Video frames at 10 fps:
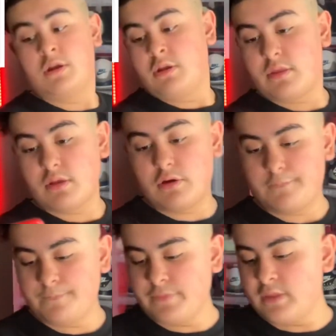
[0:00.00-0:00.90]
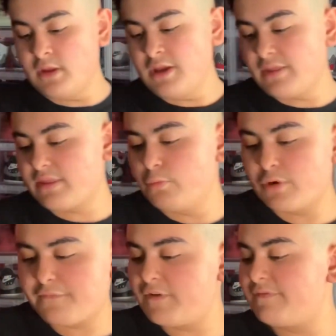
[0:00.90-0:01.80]
So it's
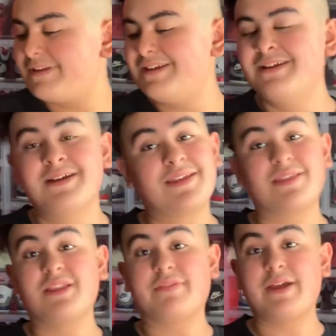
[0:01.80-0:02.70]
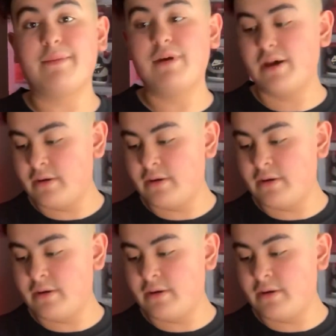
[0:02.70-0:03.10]
$150. It's not that bad.